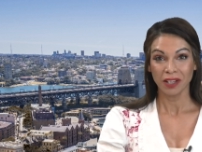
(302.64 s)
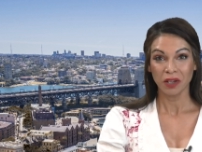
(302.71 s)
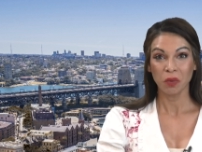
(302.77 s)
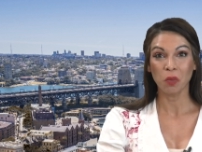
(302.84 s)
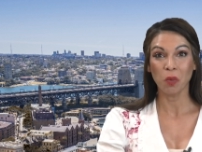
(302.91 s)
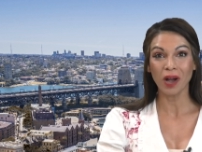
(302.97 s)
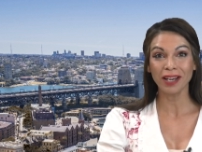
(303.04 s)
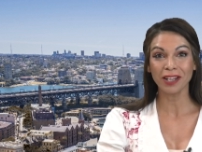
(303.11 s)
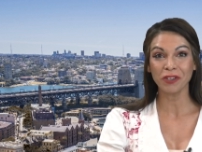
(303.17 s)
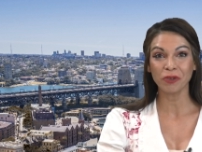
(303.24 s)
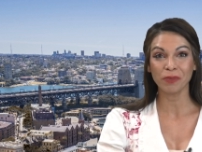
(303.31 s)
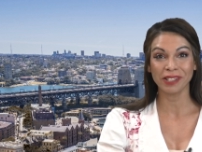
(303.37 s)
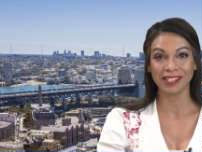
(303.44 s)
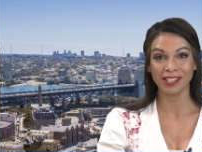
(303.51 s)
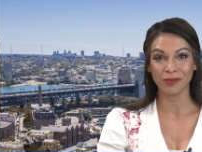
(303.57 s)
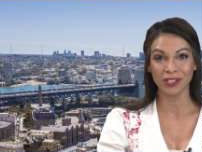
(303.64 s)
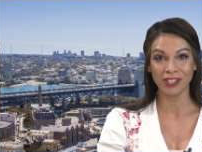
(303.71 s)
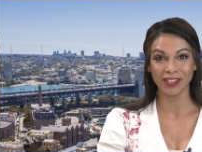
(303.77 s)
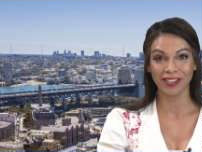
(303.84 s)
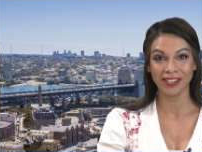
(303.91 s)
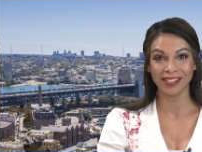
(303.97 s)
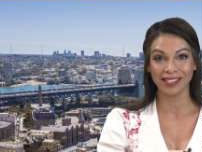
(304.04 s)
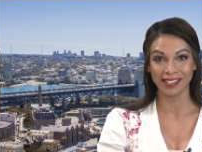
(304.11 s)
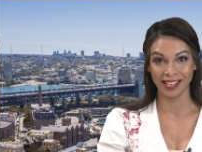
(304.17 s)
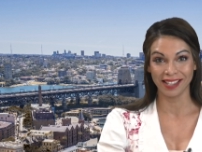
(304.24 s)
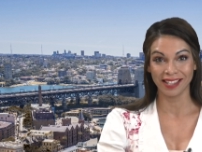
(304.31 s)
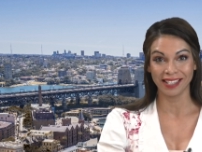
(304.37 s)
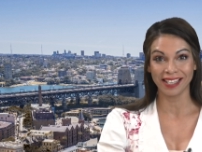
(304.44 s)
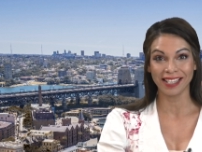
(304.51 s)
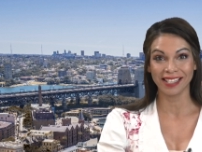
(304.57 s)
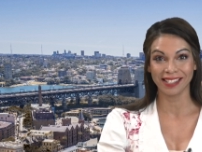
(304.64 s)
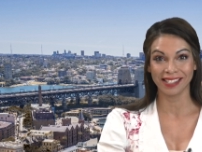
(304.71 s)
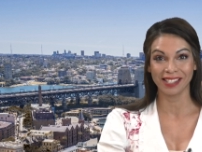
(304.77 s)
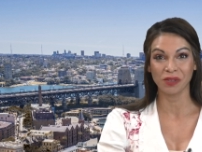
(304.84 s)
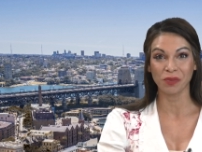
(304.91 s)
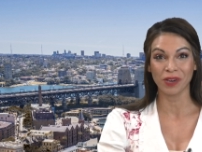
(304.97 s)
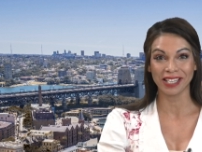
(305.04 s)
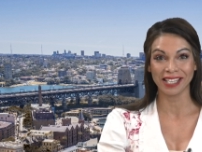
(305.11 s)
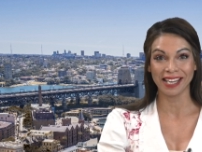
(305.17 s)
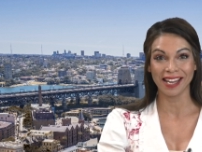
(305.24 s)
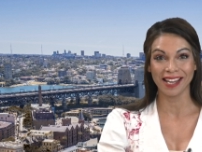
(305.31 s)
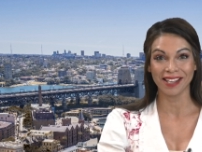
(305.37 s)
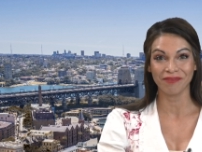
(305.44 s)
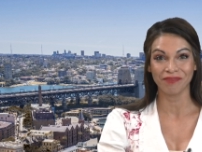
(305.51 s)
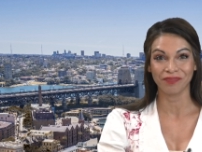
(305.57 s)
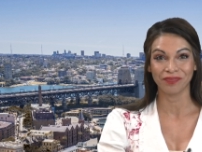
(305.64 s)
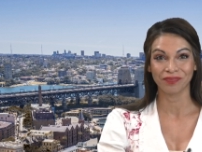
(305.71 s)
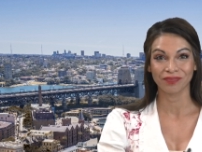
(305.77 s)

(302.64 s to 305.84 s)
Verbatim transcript: 100% returns in the last one year.